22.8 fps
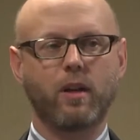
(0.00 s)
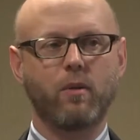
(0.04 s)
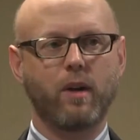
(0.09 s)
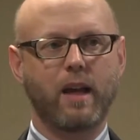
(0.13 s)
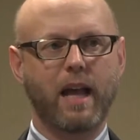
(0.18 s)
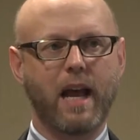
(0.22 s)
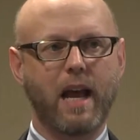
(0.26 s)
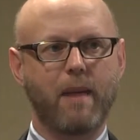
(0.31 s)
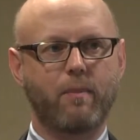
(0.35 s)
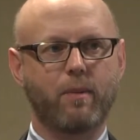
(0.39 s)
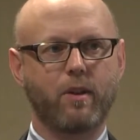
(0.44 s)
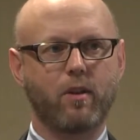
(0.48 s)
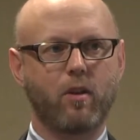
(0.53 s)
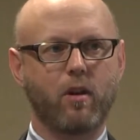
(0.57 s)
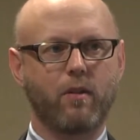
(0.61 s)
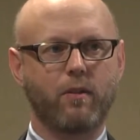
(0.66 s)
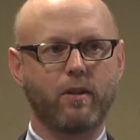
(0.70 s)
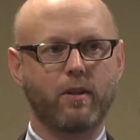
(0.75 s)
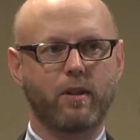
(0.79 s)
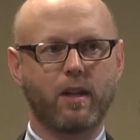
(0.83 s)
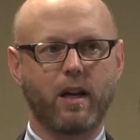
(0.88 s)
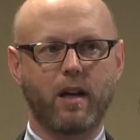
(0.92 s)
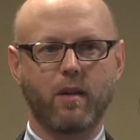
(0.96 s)
what happens
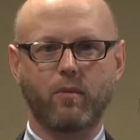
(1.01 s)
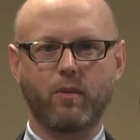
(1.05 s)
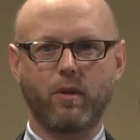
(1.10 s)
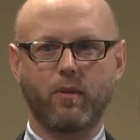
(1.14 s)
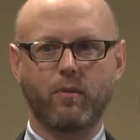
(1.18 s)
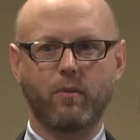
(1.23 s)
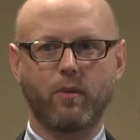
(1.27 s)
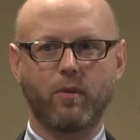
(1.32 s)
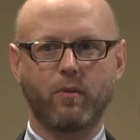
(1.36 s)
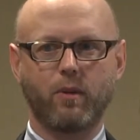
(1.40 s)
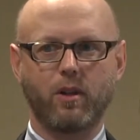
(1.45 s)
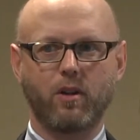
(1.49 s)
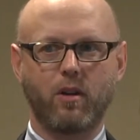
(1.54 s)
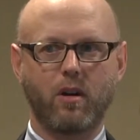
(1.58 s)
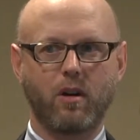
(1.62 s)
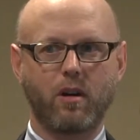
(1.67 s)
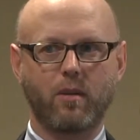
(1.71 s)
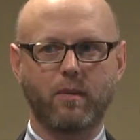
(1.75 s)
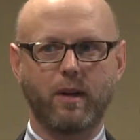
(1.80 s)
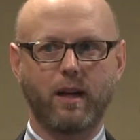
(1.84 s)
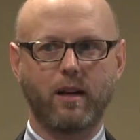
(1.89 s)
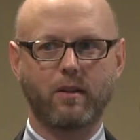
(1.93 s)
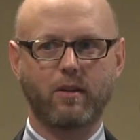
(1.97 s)
oftentimes when we talk
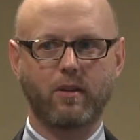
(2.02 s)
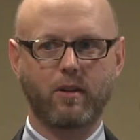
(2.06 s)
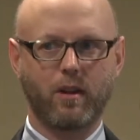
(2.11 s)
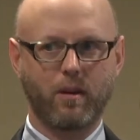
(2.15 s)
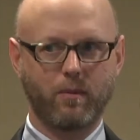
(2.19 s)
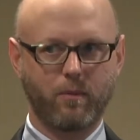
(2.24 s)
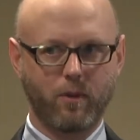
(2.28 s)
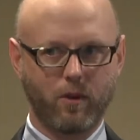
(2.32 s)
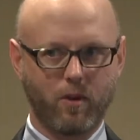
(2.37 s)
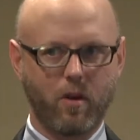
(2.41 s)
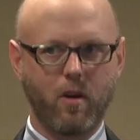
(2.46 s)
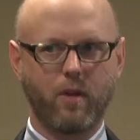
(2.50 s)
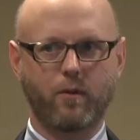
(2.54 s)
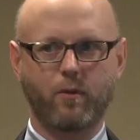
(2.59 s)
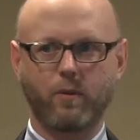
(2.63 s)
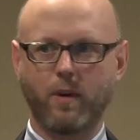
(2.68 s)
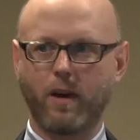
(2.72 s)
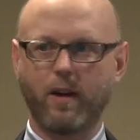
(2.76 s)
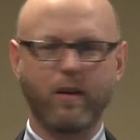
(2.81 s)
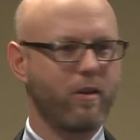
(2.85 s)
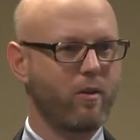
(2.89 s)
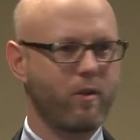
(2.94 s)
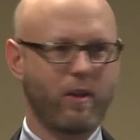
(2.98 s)
about
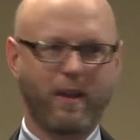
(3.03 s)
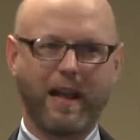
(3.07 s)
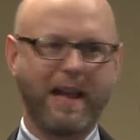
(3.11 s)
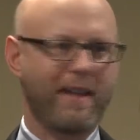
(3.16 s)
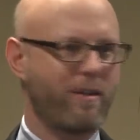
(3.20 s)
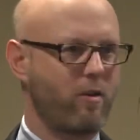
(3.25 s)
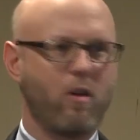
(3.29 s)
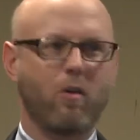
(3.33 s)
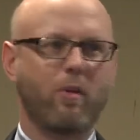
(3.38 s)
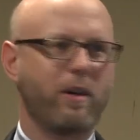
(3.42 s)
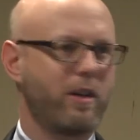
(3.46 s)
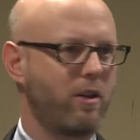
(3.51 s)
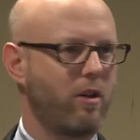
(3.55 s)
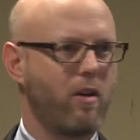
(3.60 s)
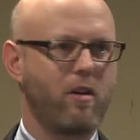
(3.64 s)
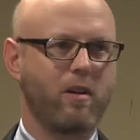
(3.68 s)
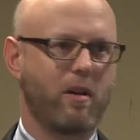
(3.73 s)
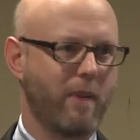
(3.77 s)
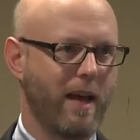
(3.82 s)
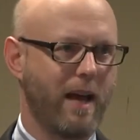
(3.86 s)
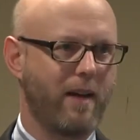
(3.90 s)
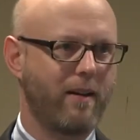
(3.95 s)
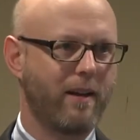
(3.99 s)
software is that's all we talk
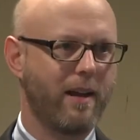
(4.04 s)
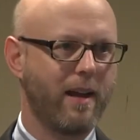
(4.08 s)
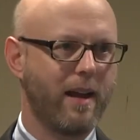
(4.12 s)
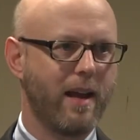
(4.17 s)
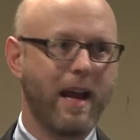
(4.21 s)
about.